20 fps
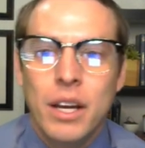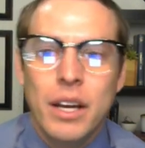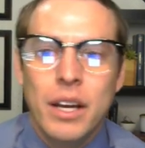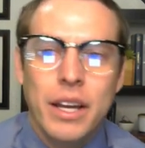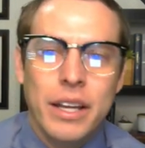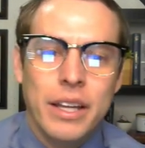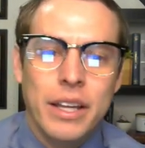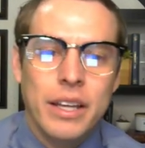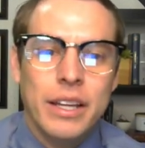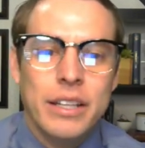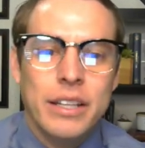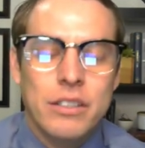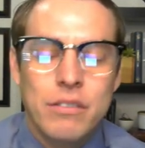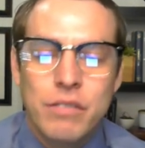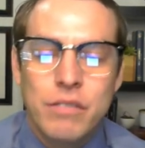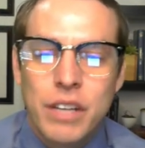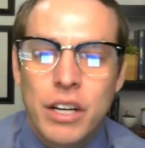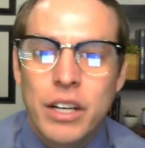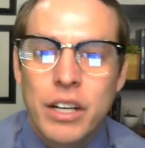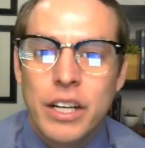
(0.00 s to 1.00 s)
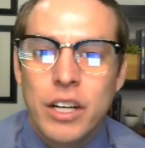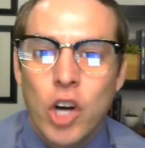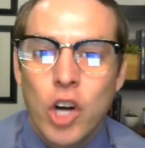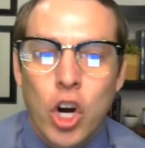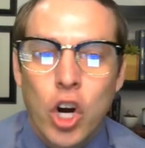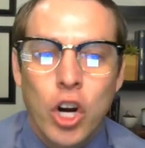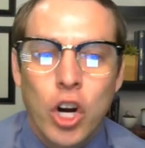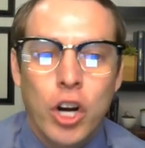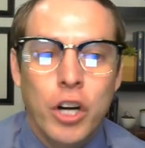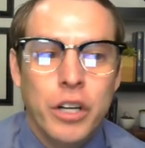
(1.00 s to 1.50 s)
It's very
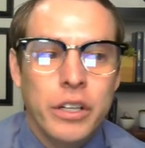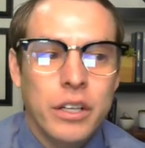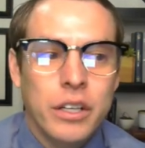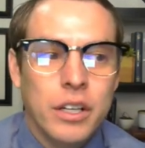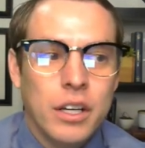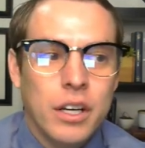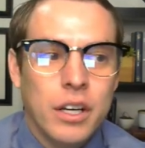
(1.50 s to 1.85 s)
hard